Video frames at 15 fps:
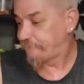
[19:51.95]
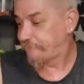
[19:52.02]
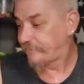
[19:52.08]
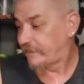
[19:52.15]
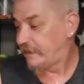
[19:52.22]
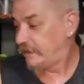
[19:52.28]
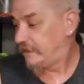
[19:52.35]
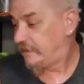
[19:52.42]

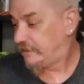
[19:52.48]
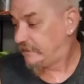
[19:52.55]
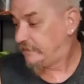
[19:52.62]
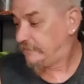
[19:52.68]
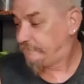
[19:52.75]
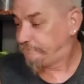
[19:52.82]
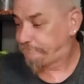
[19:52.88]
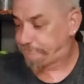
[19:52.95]

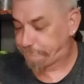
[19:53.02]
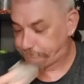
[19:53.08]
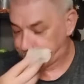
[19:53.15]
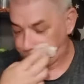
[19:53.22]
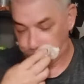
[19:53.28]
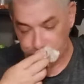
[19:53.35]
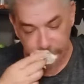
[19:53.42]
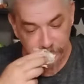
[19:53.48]

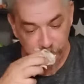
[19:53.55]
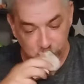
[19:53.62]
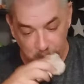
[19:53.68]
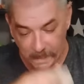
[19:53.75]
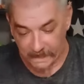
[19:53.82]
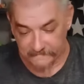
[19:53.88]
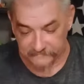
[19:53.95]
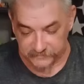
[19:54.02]

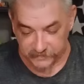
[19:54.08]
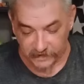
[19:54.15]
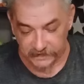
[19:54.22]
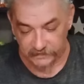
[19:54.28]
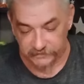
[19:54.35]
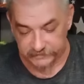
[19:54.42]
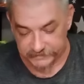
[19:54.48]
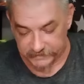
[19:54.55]
I had
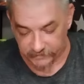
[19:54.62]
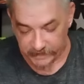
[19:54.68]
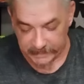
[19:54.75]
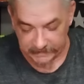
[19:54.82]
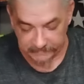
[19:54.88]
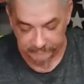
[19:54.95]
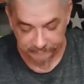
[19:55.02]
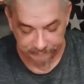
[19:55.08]
to lose the
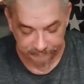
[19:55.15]
weight.